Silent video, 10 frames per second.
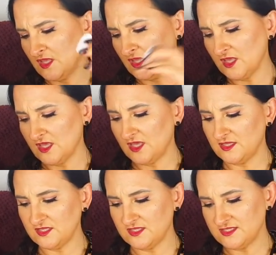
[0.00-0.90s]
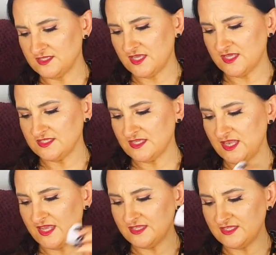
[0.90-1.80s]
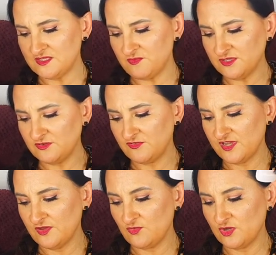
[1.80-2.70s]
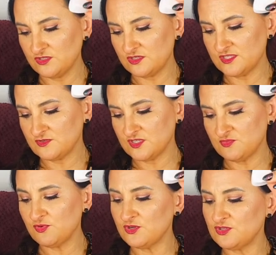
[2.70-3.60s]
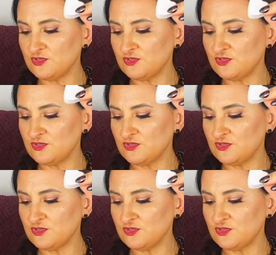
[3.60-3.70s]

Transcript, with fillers: and it says, let these butterfly waters transport